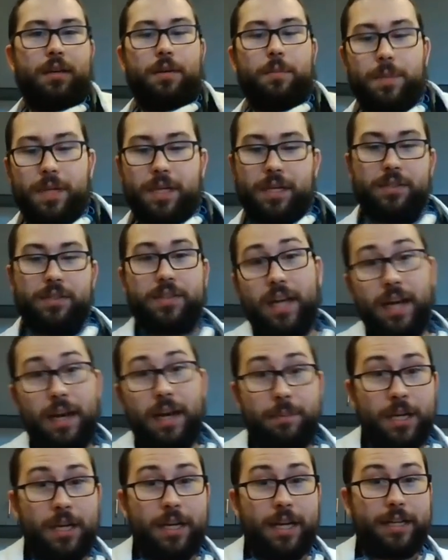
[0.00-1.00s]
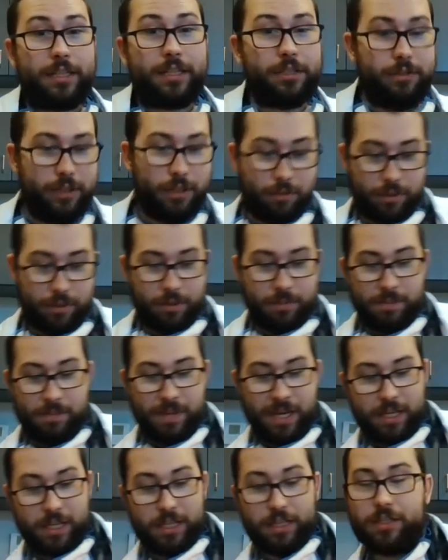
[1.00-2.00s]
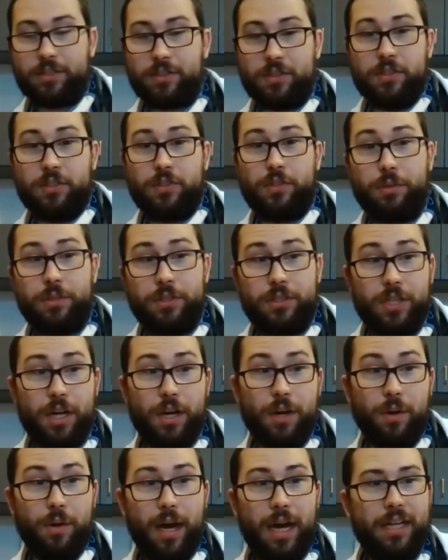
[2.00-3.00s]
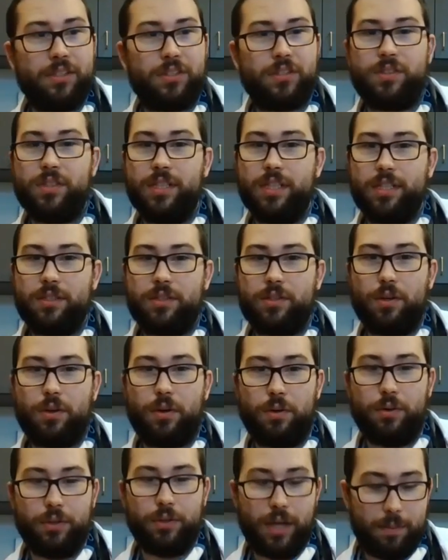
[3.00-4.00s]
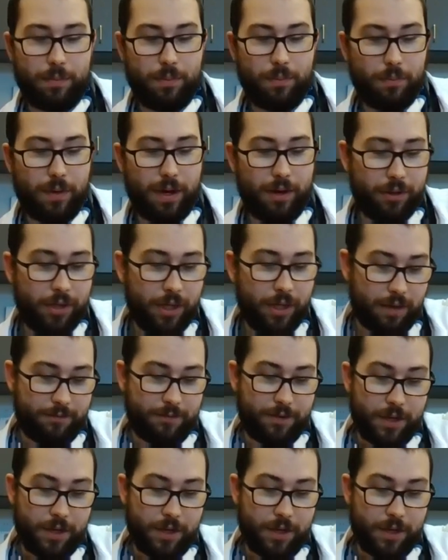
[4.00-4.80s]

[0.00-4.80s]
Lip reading: Because I'm not actually going to be making this into a dough, I just need it to hold up well enough.